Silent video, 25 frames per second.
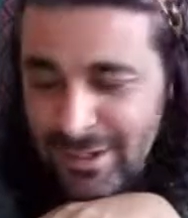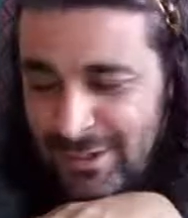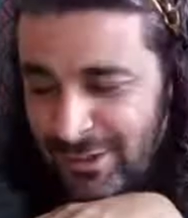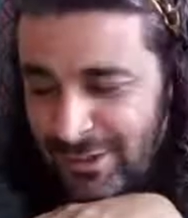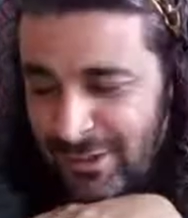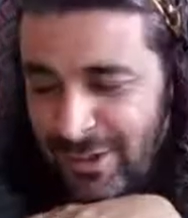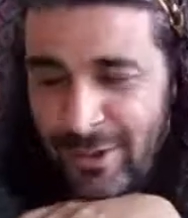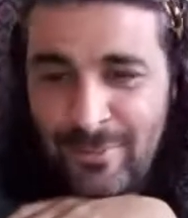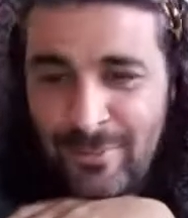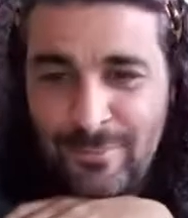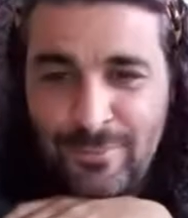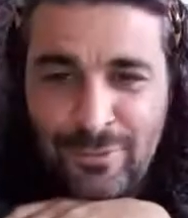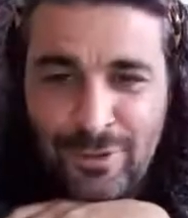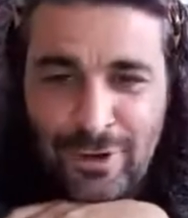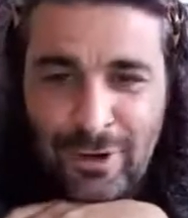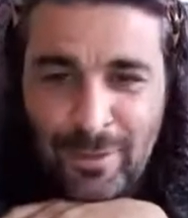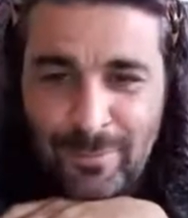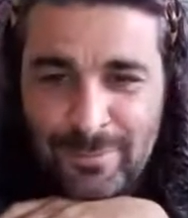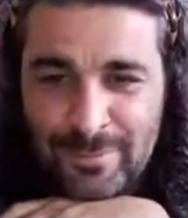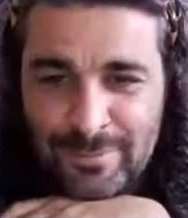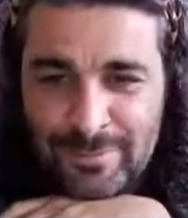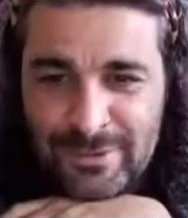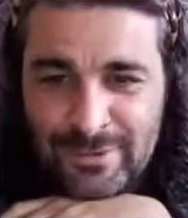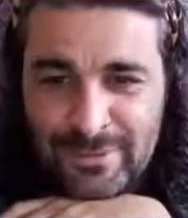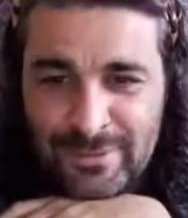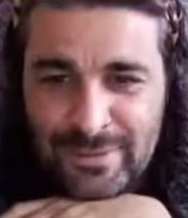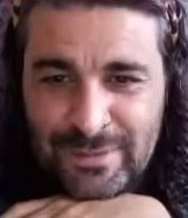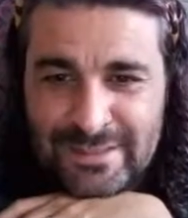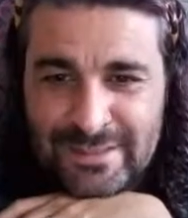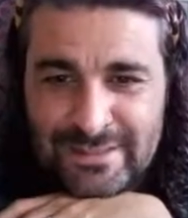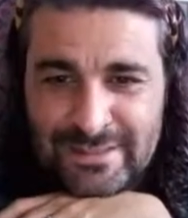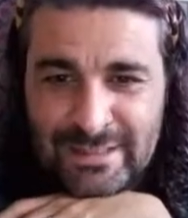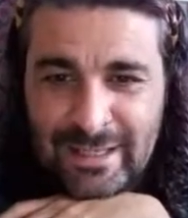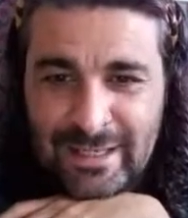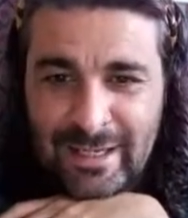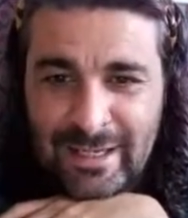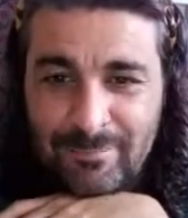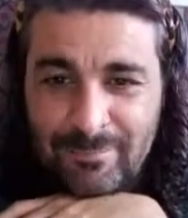No problem,
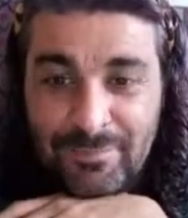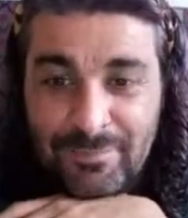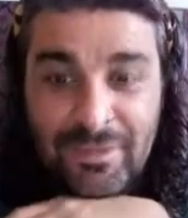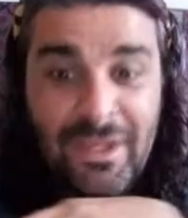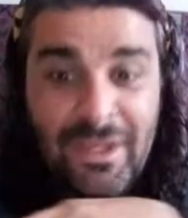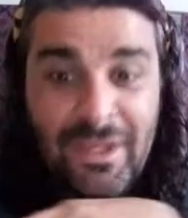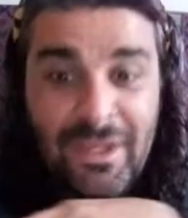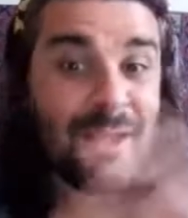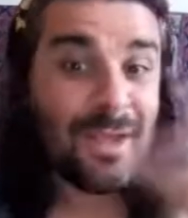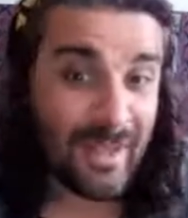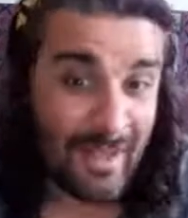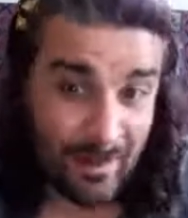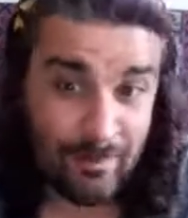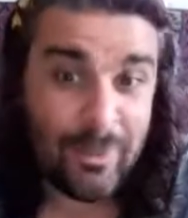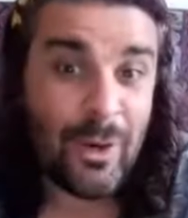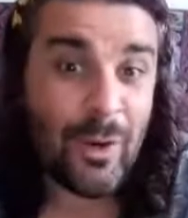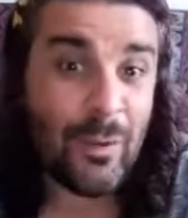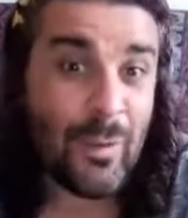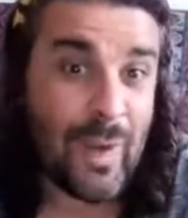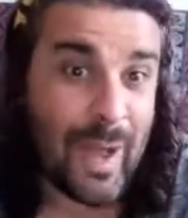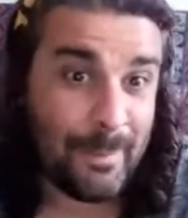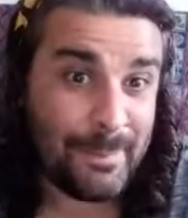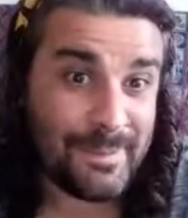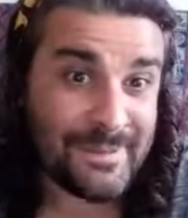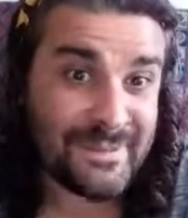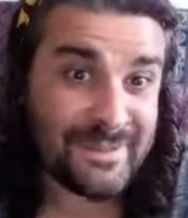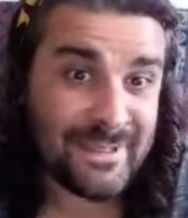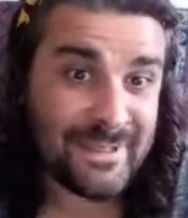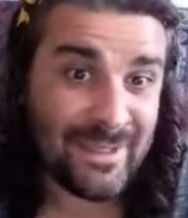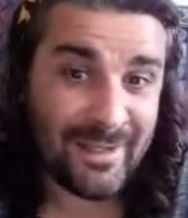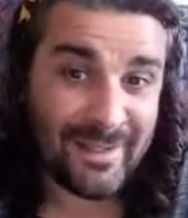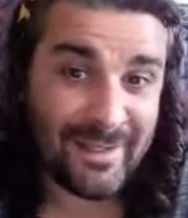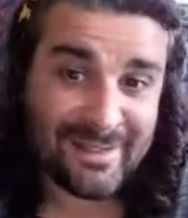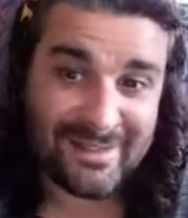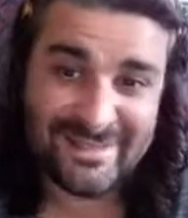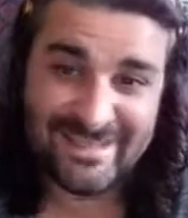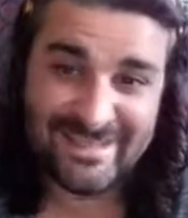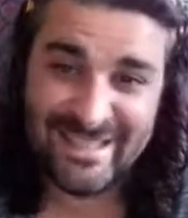sweetheart. Blue
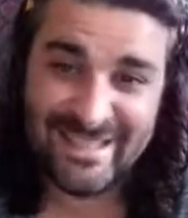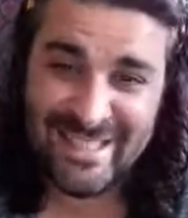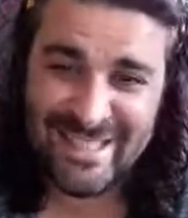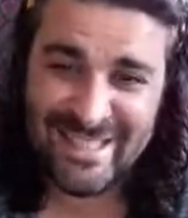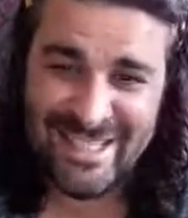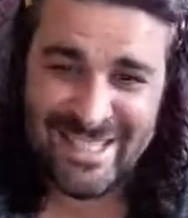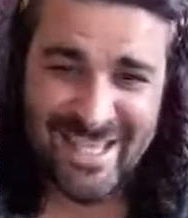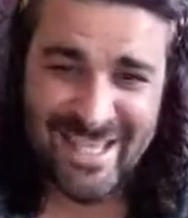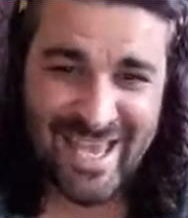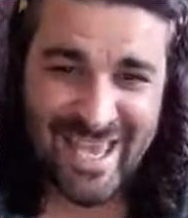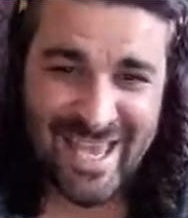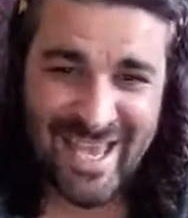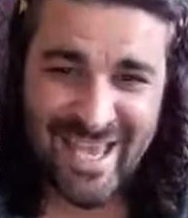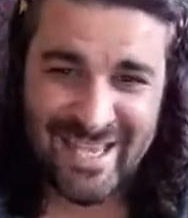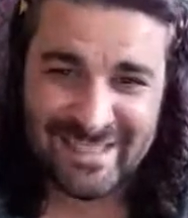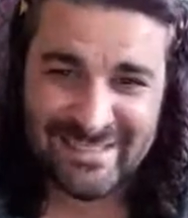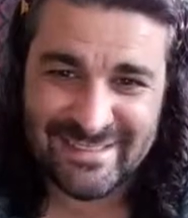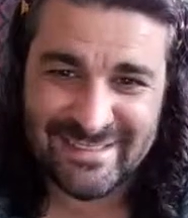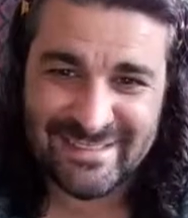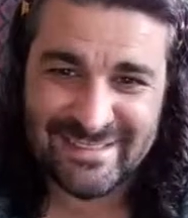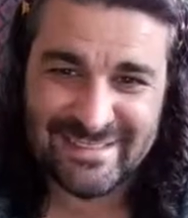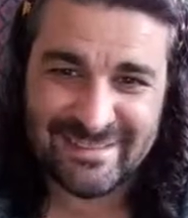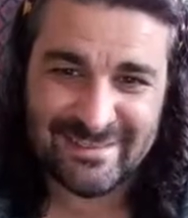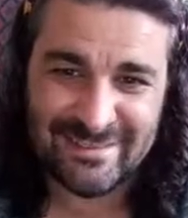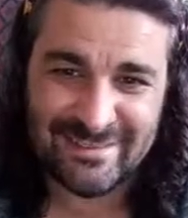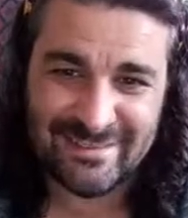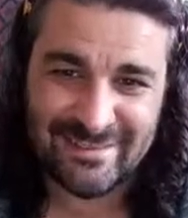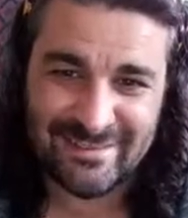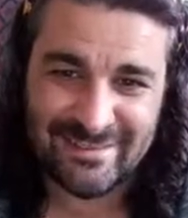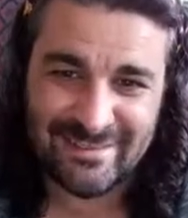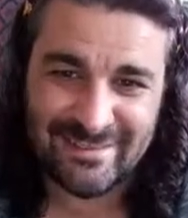apatite. Yes.